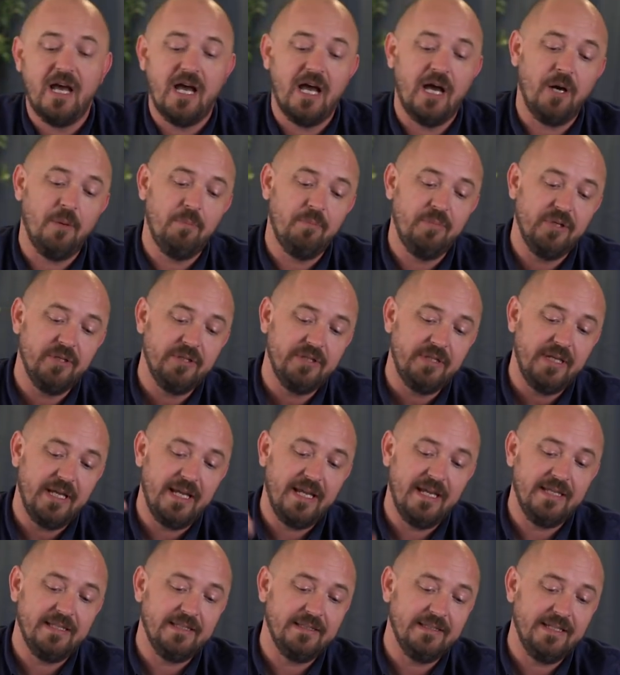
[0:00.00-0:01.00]
I'll put
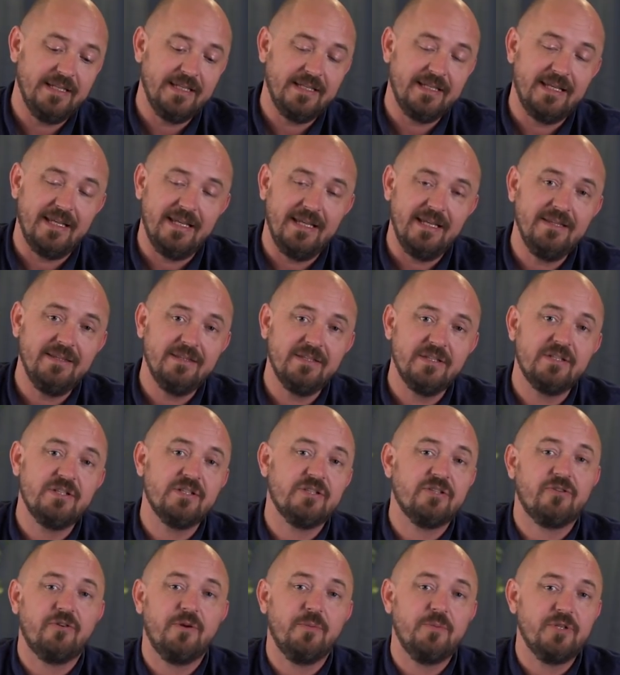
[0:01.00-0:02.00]
a link in the
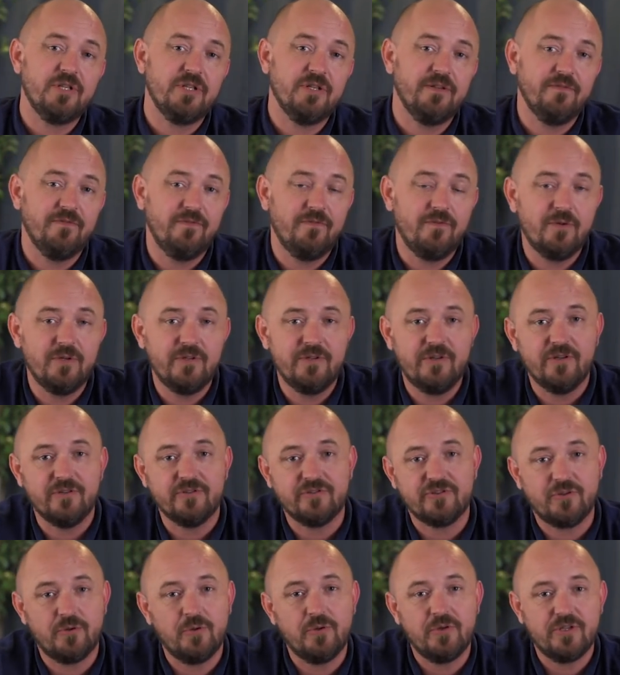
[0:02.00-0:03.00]
description for
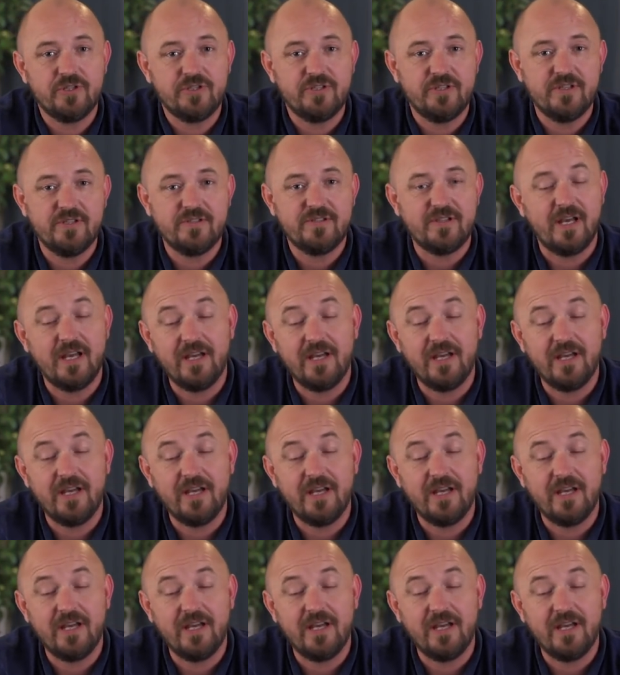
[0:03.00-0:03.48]
those courses.